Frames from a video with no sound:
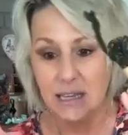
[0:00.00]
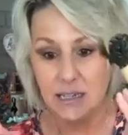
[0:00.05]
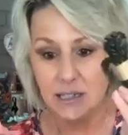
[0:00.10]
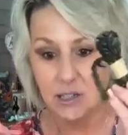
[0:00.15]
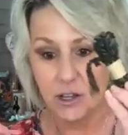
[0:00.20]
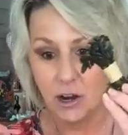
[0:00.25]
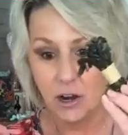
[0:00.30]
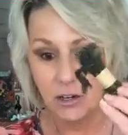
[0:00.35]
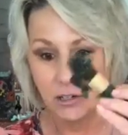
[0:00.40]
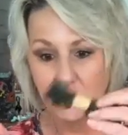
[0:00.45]

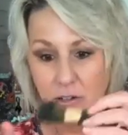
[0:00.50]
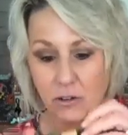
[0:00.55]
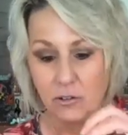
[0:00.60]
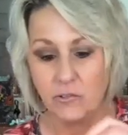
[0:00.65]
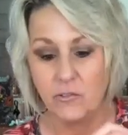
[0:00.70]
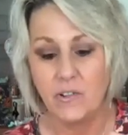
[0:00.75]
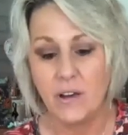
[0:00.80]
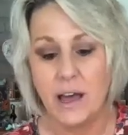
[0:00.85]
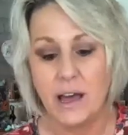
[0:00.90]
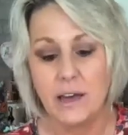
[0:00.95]
These are
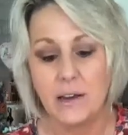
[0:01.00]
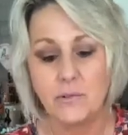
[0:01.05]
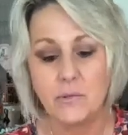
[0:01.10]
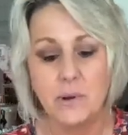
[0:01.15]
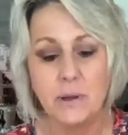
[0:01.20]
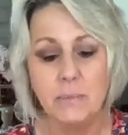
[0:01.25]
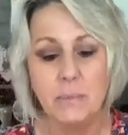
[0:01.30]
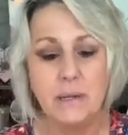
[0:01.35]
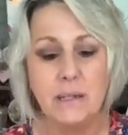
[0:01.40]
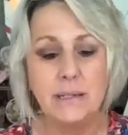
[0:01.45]
little vine
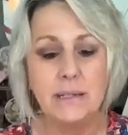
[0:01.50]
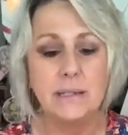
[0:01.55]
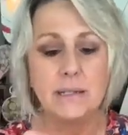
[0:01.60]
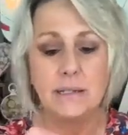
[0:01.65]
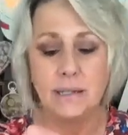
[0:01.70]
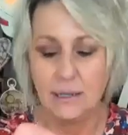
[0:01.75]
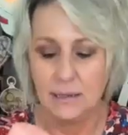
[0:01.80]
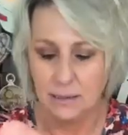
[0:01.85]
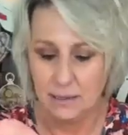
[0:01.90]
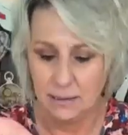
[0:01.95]

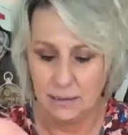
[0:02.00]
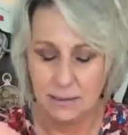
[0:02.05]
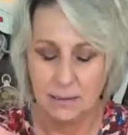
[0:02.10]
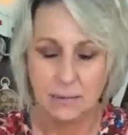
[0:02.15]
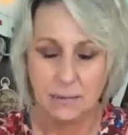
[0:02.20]
ribbons